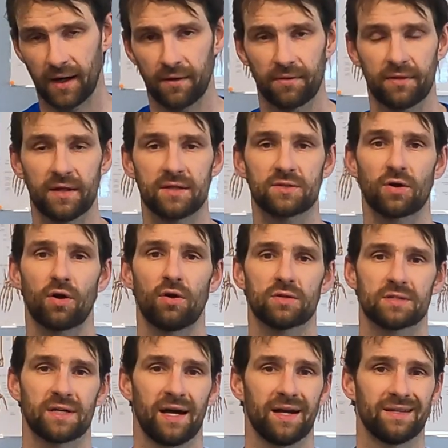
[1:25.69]
These are all
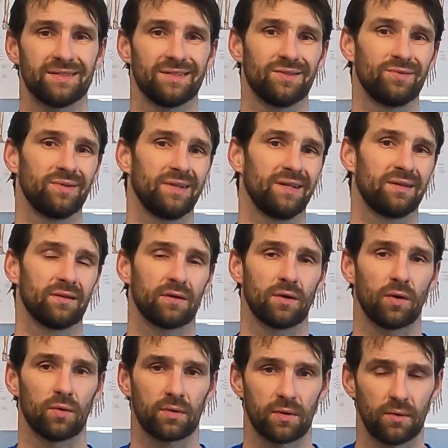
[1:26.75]
signs you need to
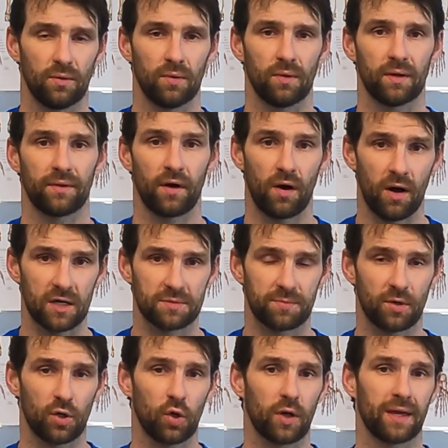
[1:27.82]
go to the
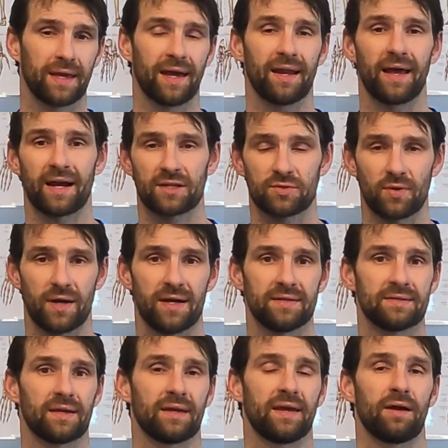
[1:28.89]
hospital, get
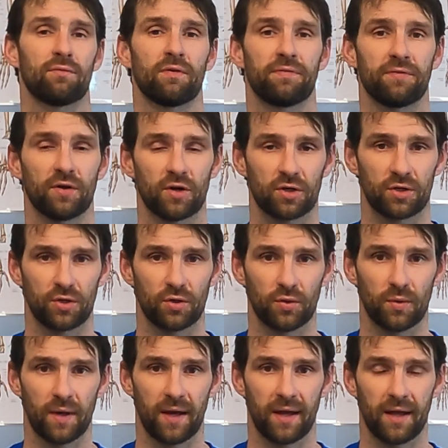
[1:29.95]
x-rays, get referred
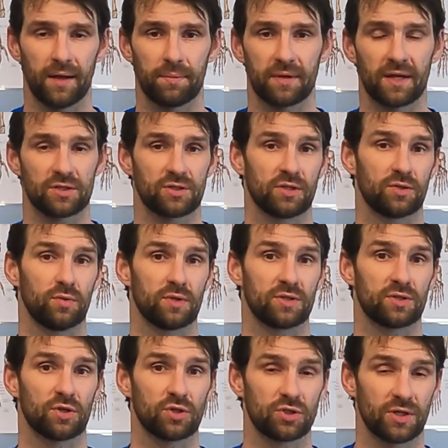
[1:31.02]
to potentially to a
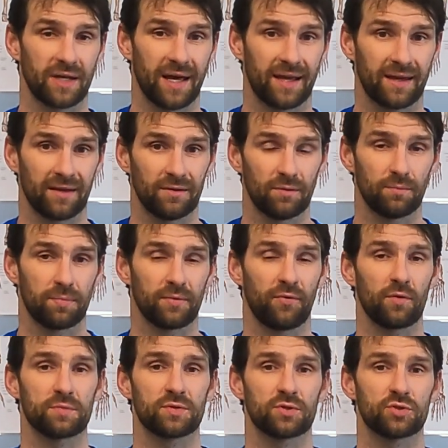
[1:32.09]
surgeon that can
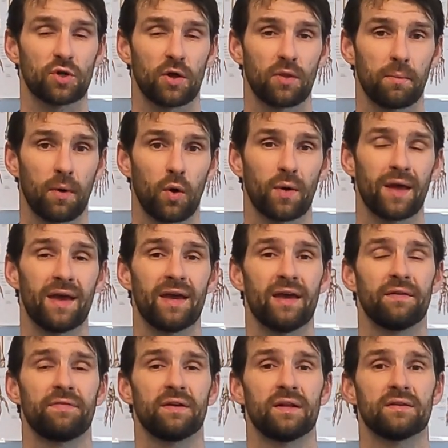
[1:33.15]
perform surgery on the bone
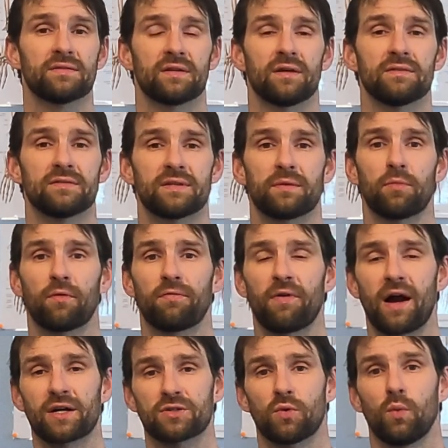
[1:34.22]
if it is an unstable
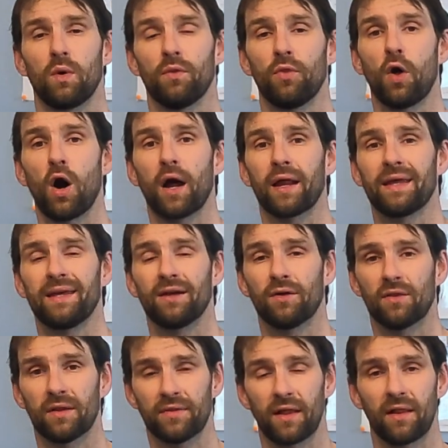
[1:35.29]
fracture, will not
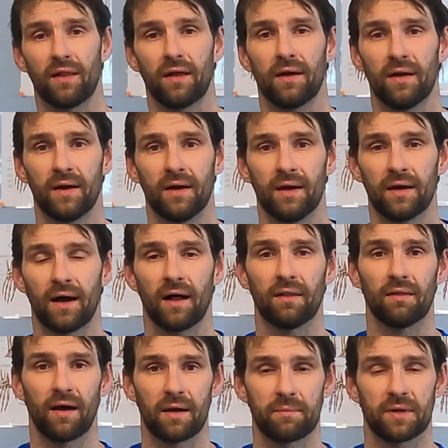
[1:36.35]
heal in the
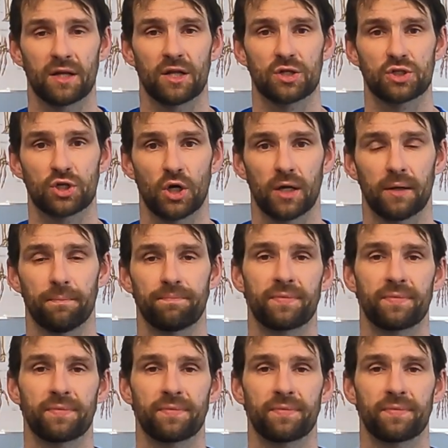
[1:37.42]
alignment it should.